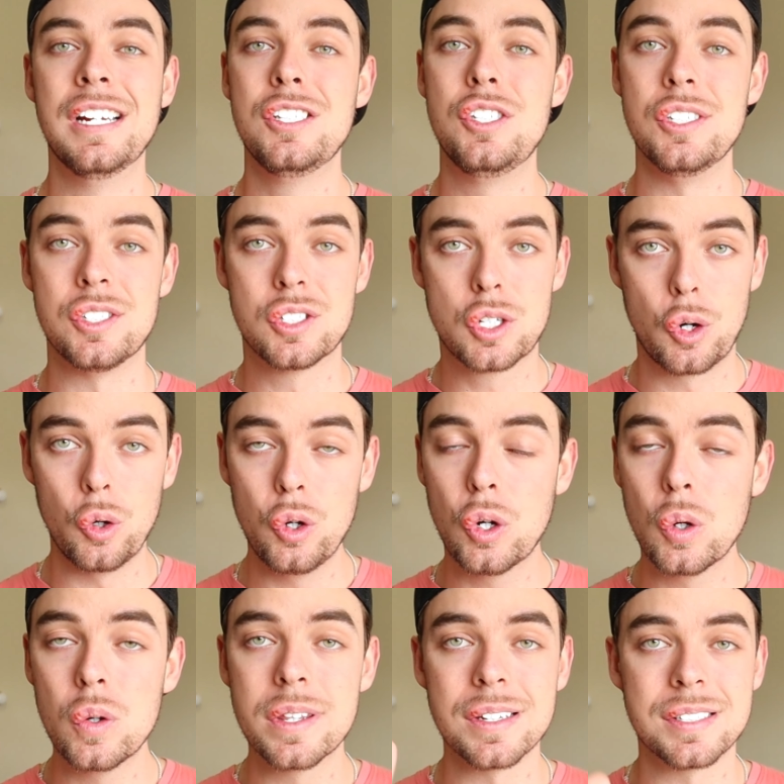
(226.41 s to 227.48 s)
just
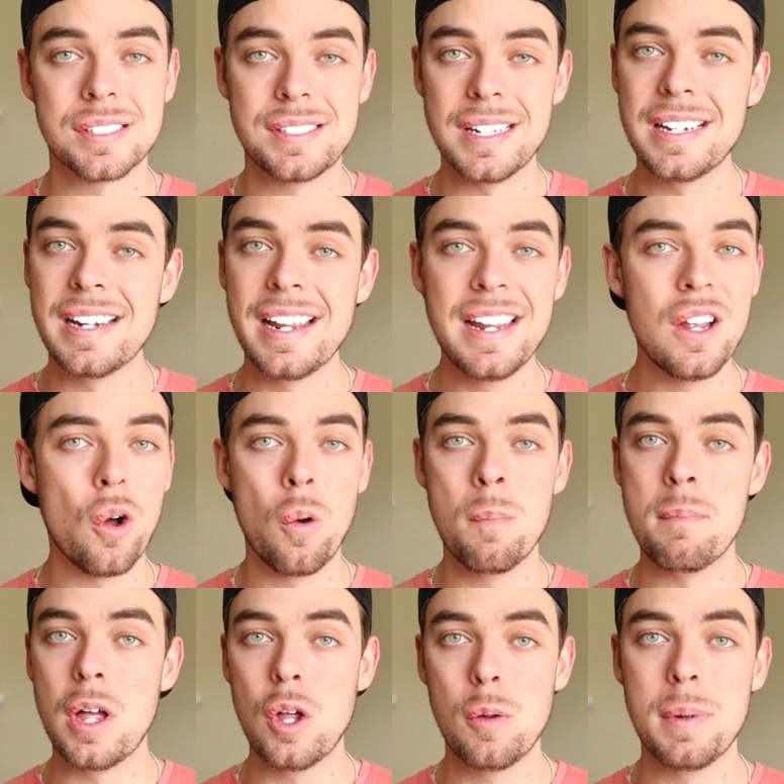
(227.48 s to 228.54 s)
Google the Sydney or
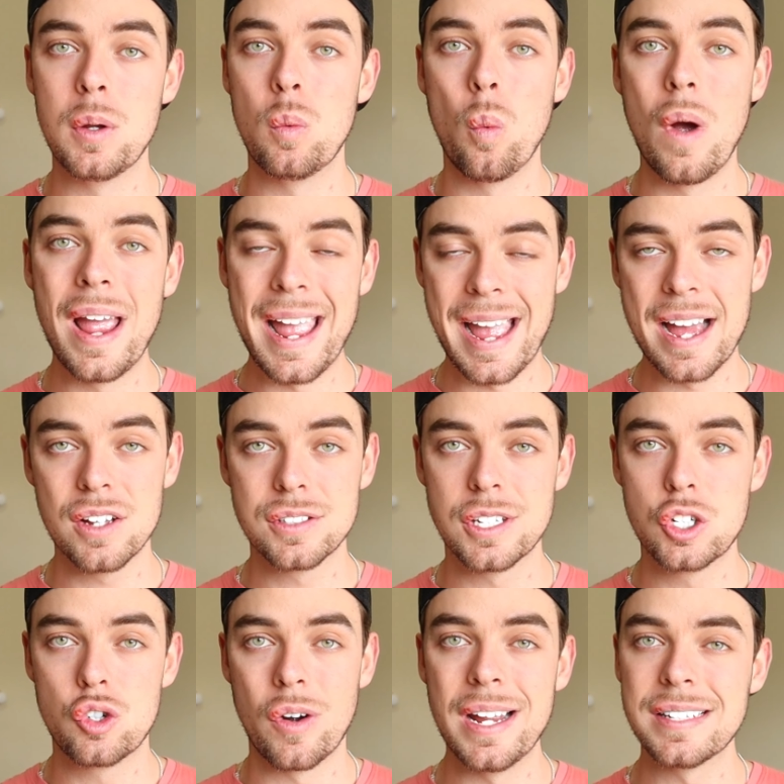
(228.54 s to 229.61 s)
Melbourne warehouse
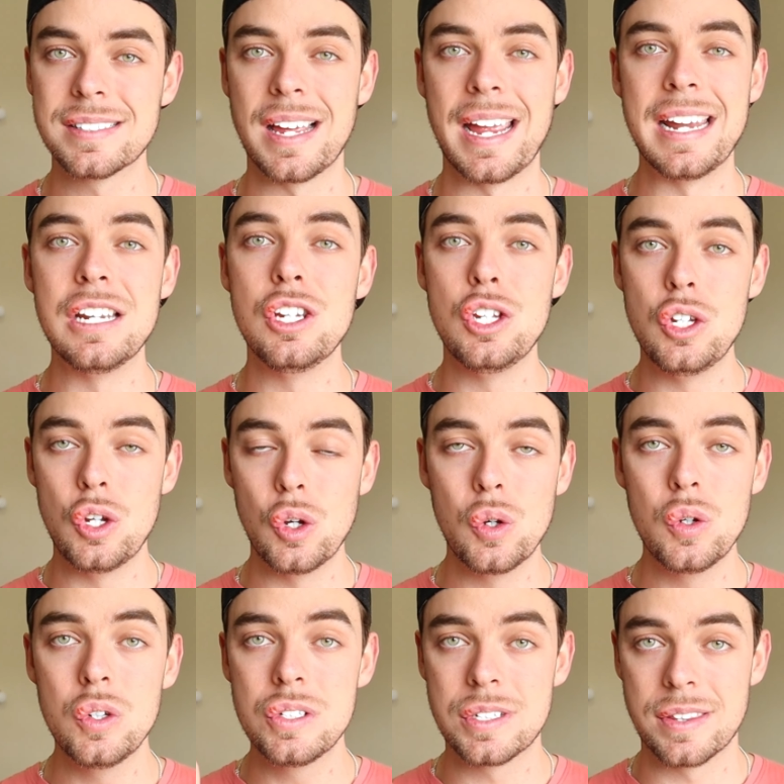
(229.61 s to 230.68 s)
address and
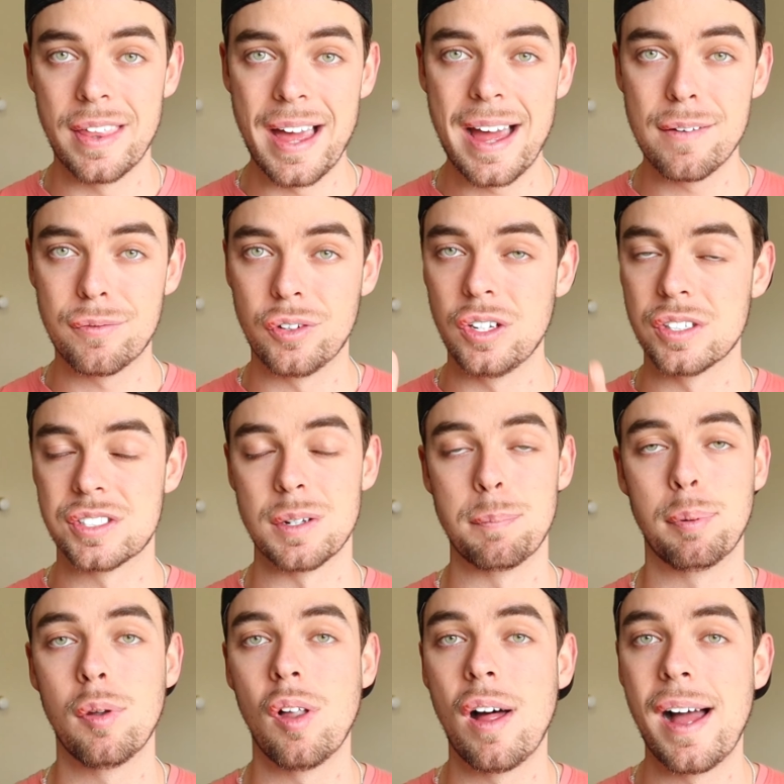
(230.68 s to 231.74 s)
use that for your
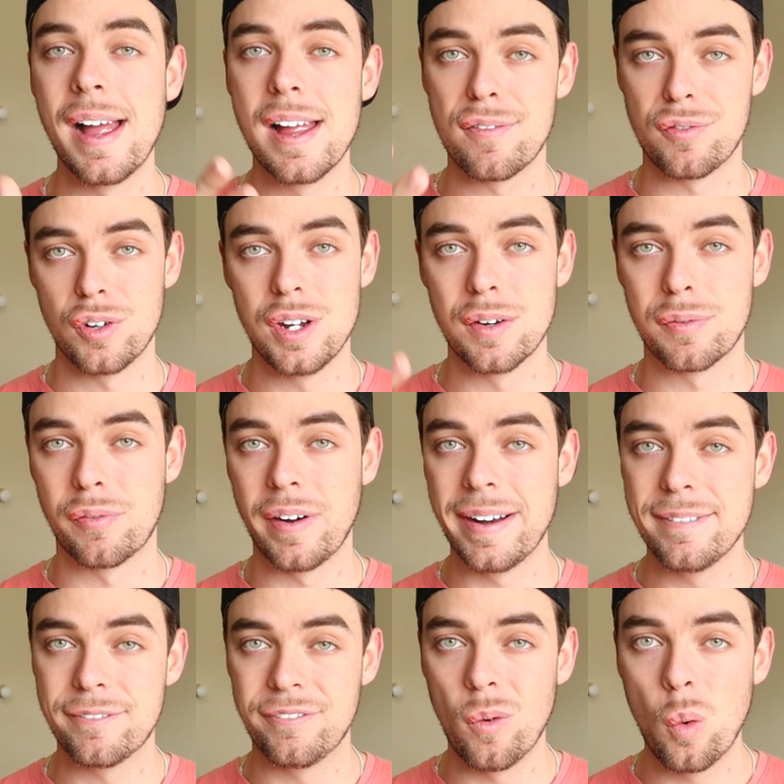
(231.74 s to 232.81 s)
supplier, for your
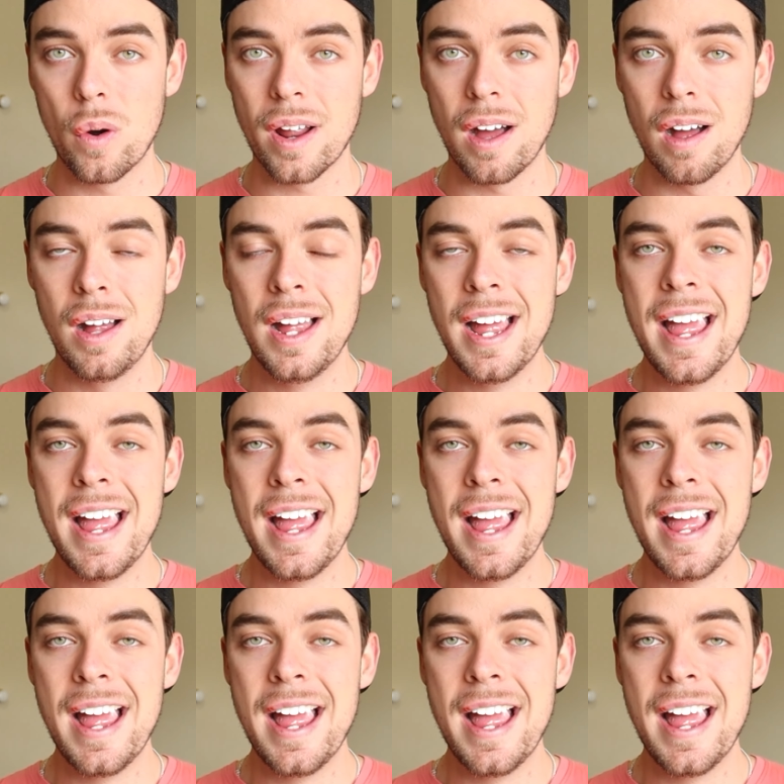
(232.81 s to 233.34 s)
freight forwarder.